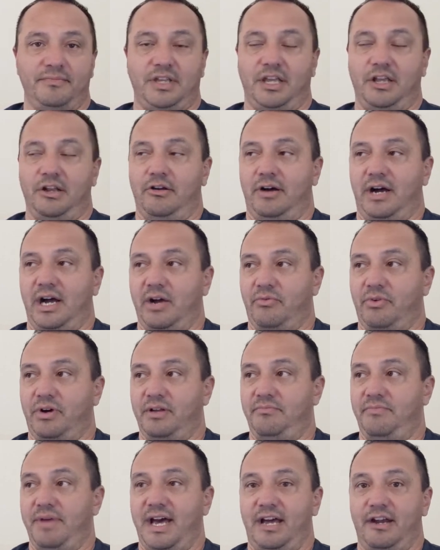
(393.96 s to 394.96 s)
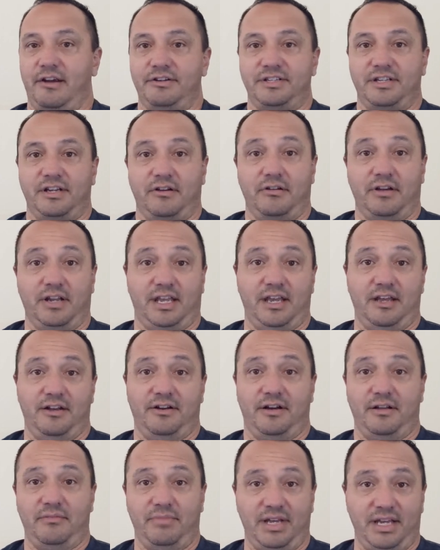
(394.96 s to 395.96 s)
I want batters that are going to get
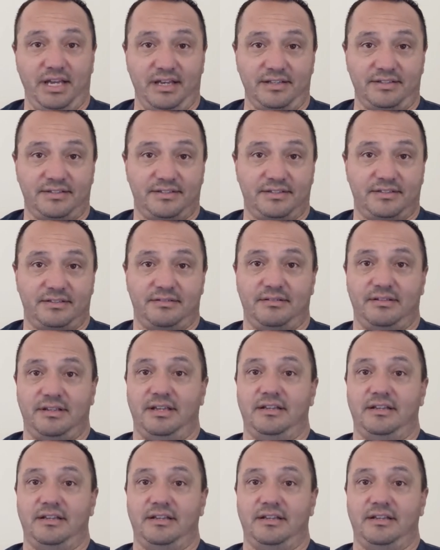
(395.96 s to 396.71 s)
on base